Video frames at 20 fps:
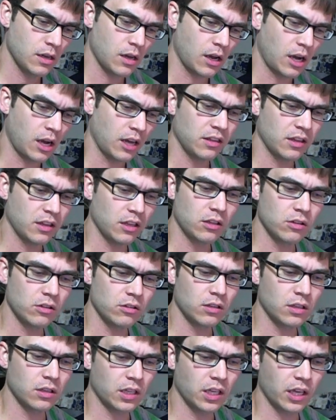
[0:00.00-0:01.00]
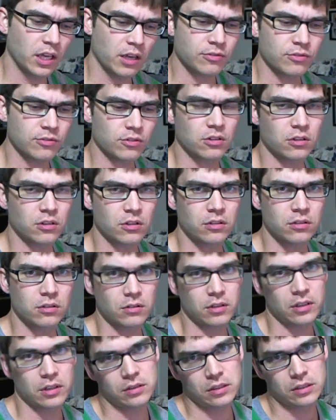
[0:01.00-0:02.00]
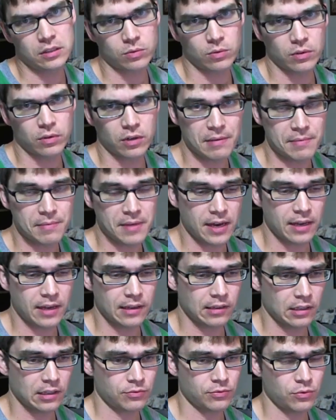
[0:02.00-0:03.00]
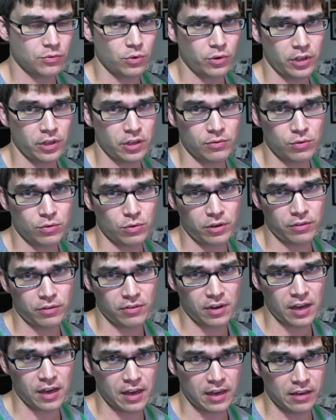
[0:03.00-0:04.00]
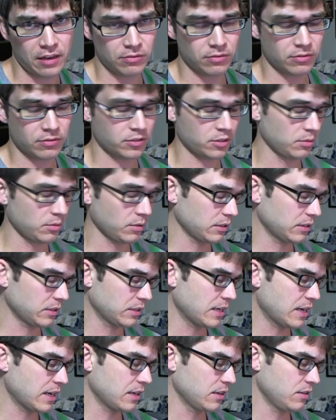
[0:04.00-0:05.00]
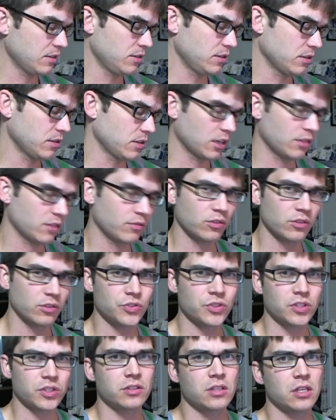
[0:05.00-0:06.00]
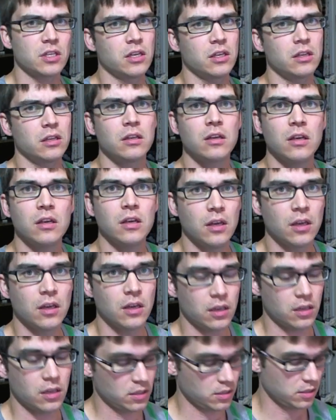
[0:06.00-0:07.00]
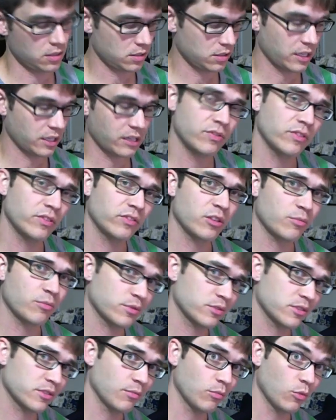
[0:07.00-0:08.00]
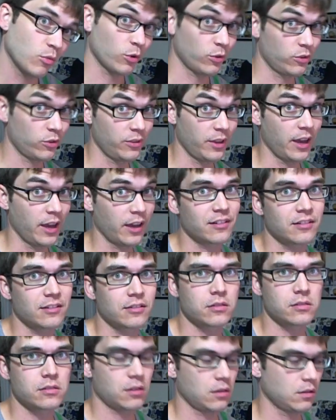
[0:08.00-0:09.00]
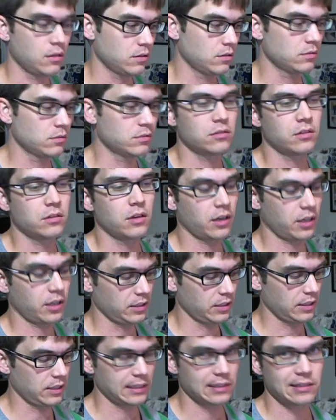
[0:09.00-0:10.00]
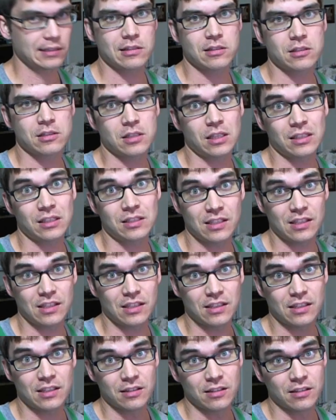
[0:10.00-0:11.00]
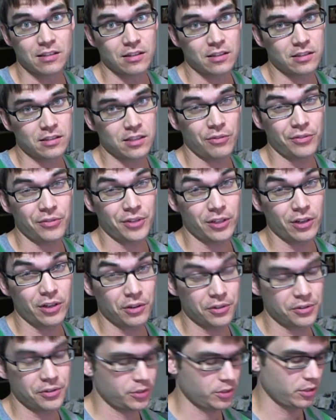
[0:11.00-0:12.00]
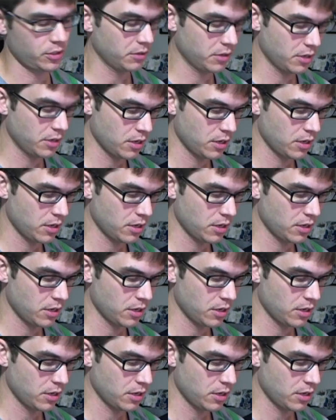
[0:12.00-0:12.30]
I think you could get for, at least where I'm at, like 40, 45, something like that. And then Lagavulin 16 is like 50% more than that. So I'm talking like $60, $70. So